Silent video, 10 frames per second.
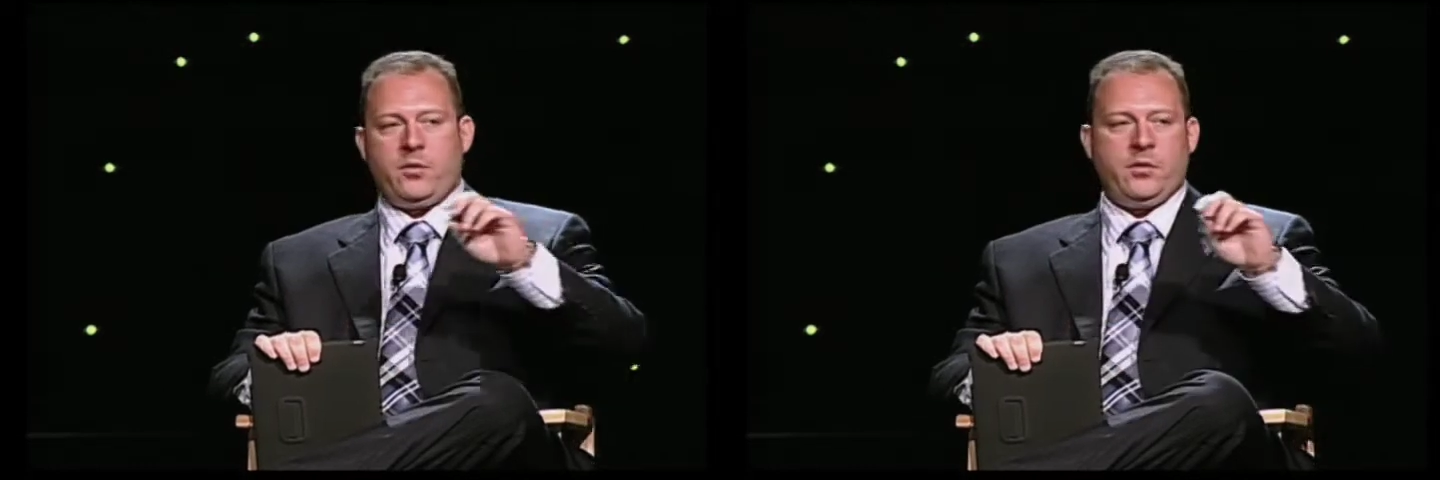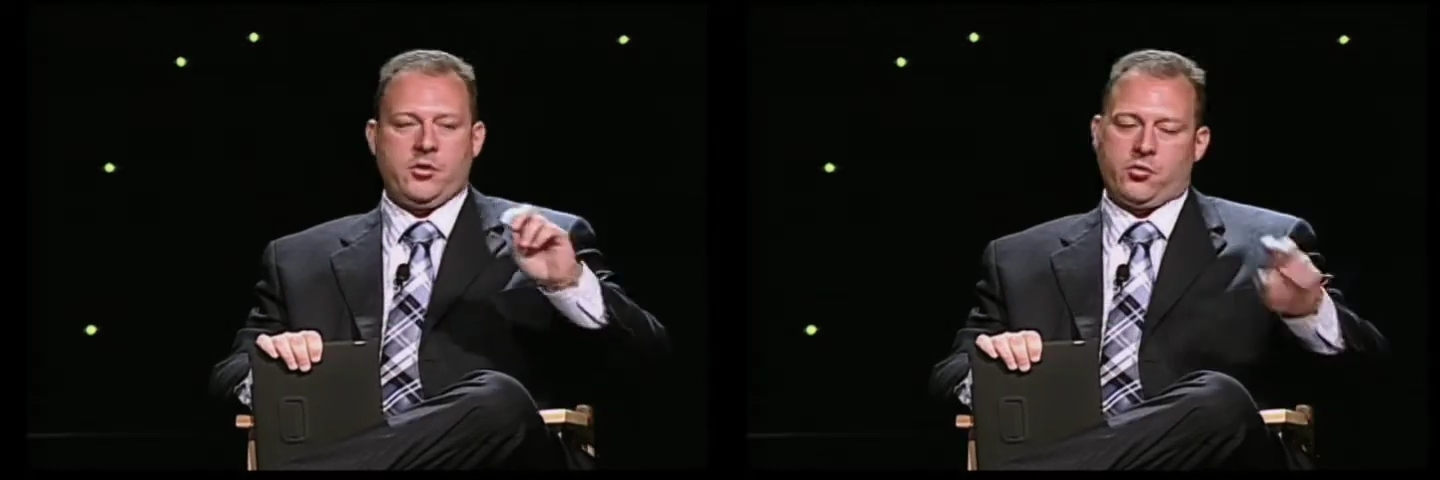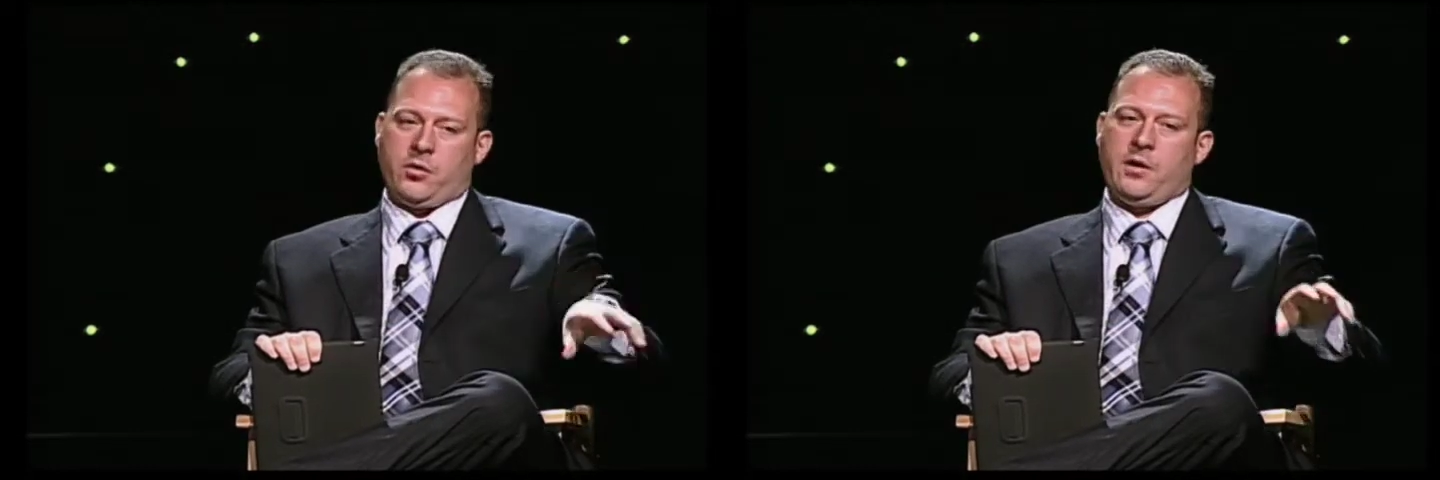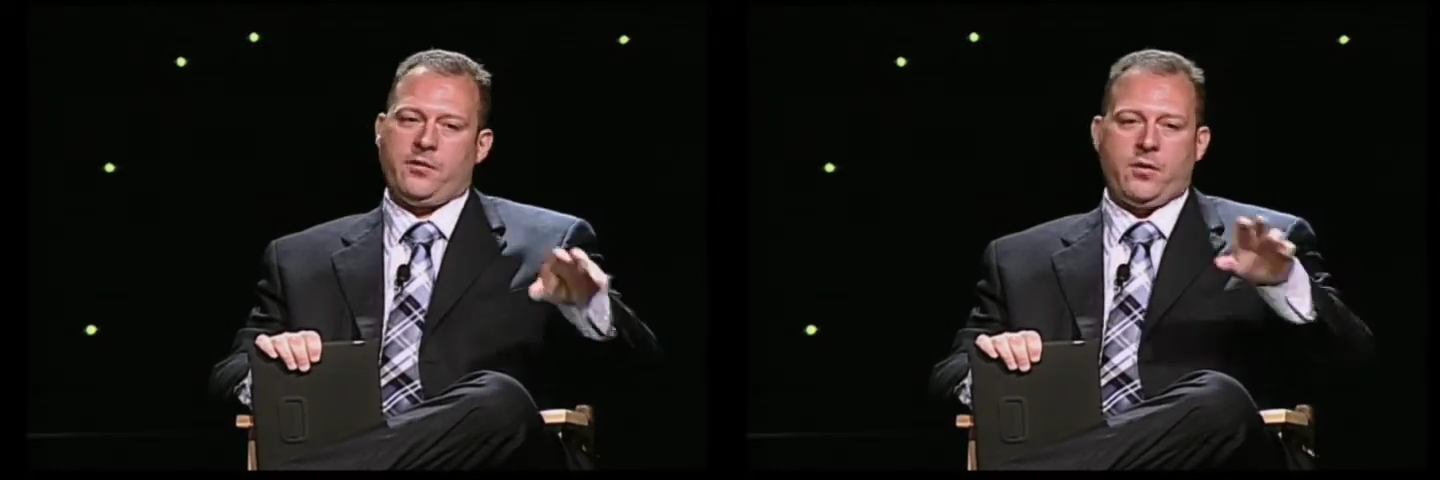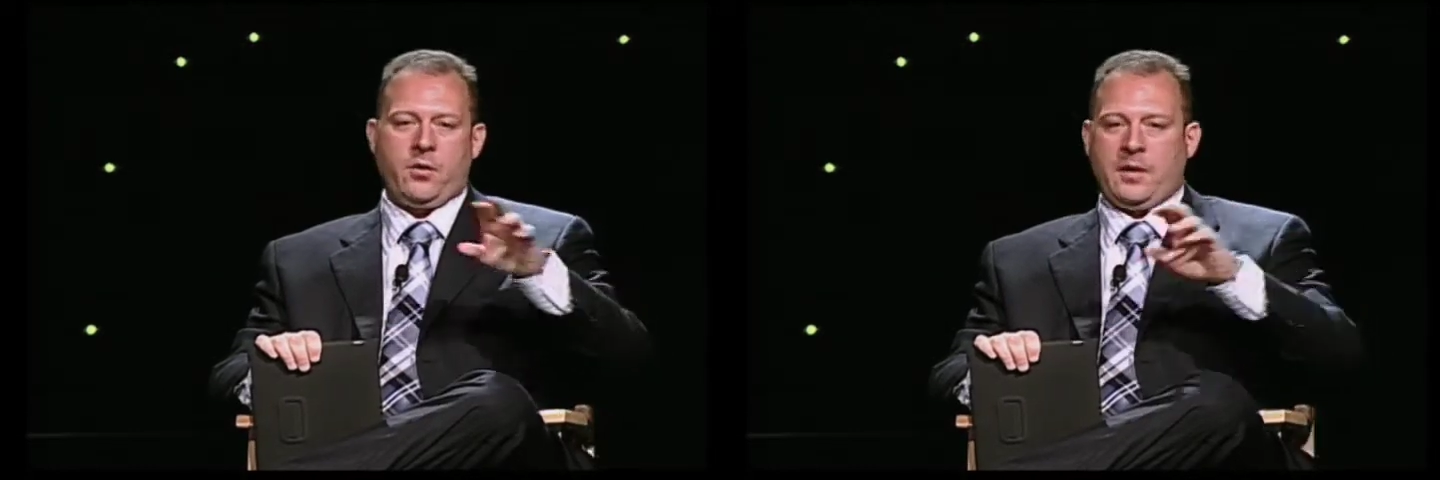the Droid
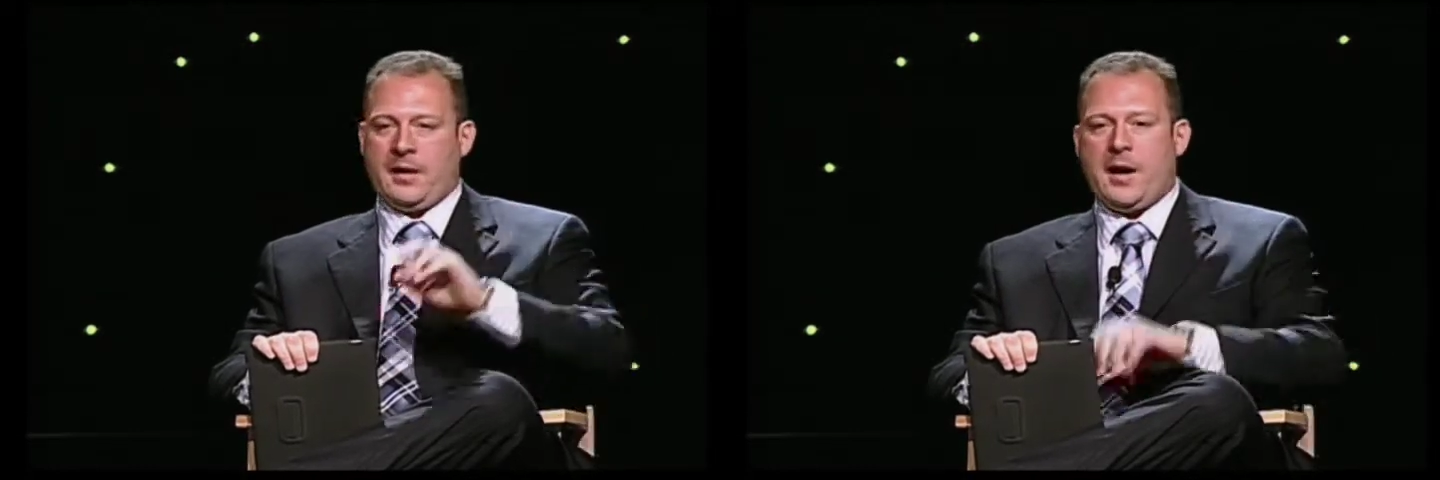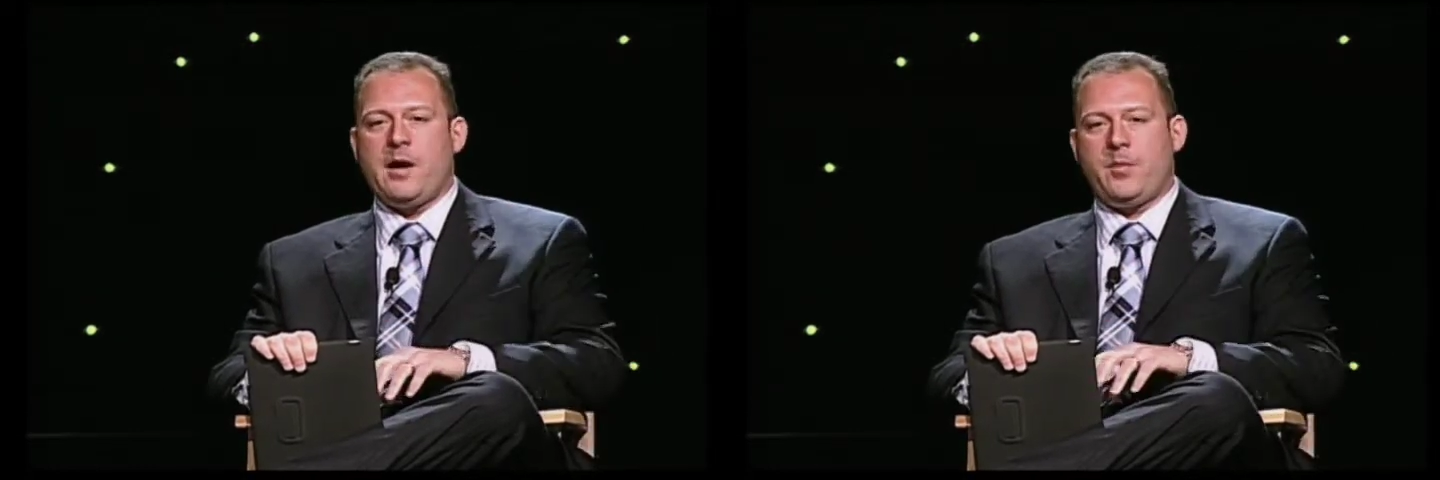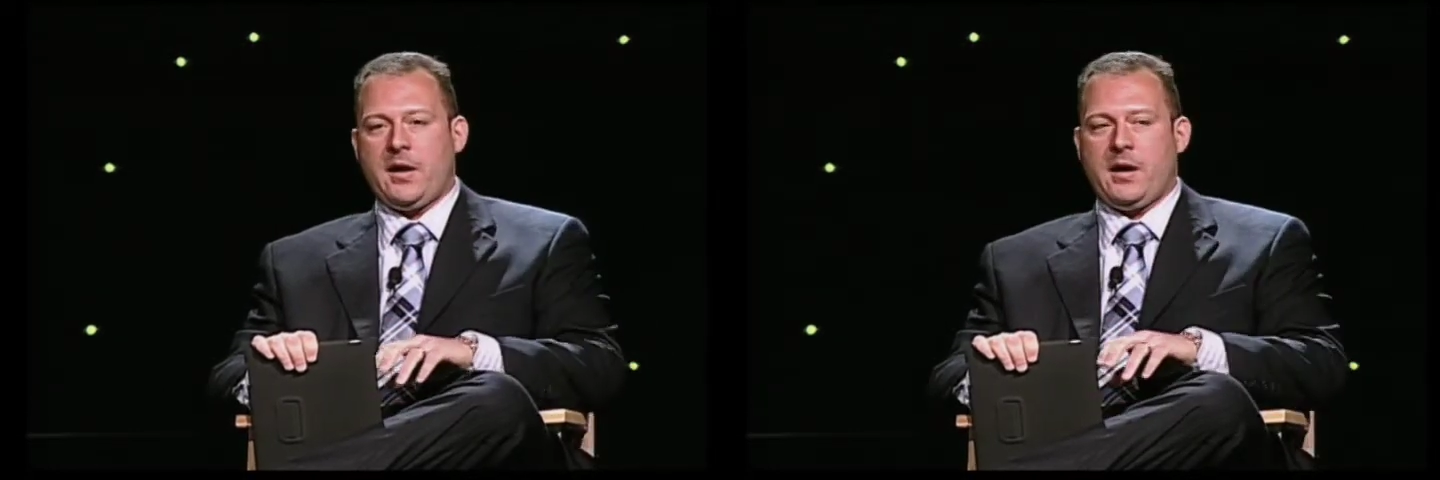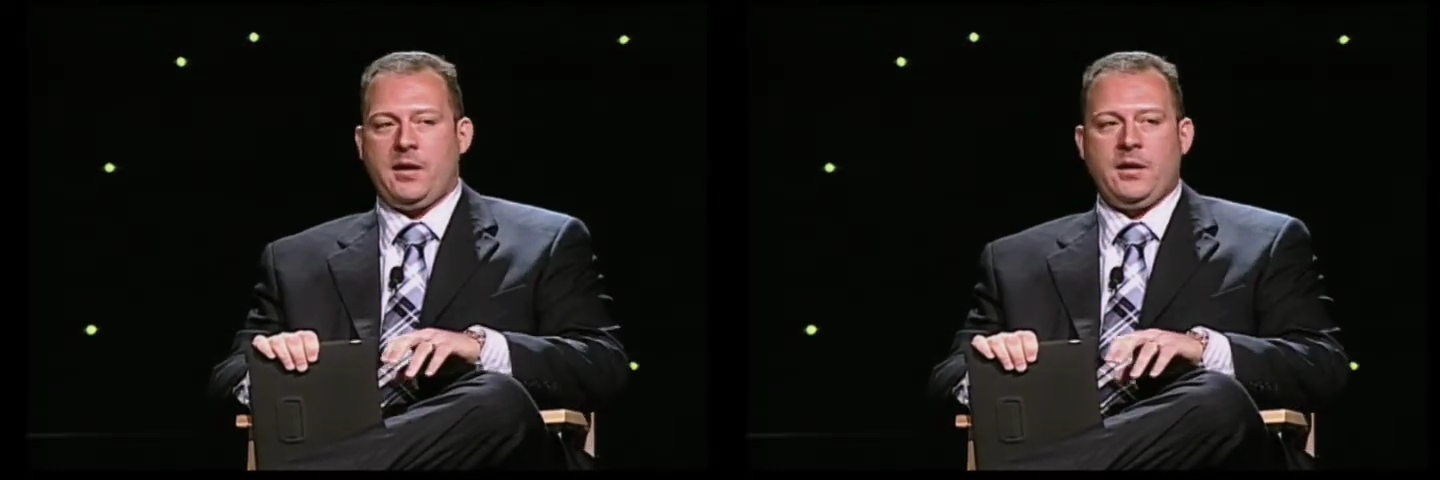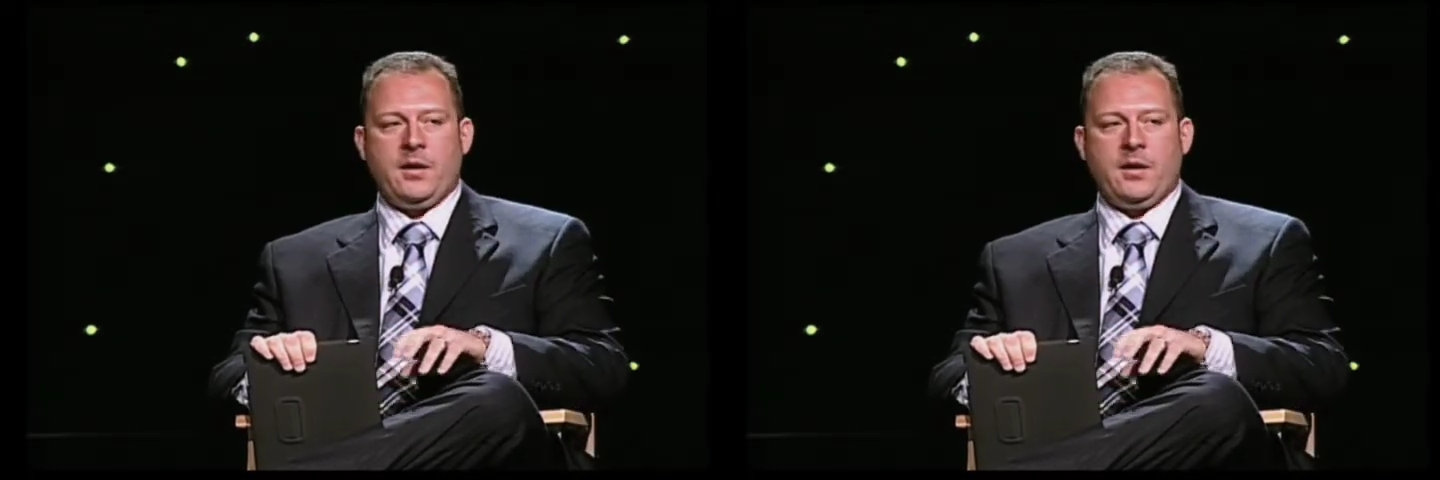phone, and iPad,